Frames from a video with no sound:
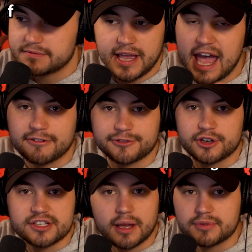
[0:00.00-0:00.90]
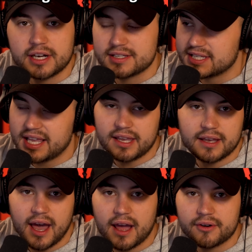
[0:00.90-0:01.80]
F or something, Z,
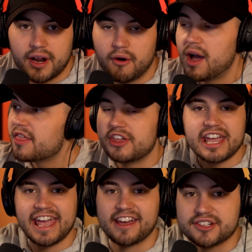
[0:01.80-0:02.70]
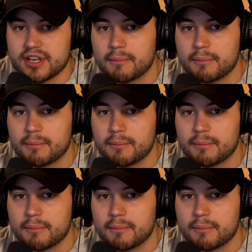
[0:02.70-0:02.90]
I don't know, the end.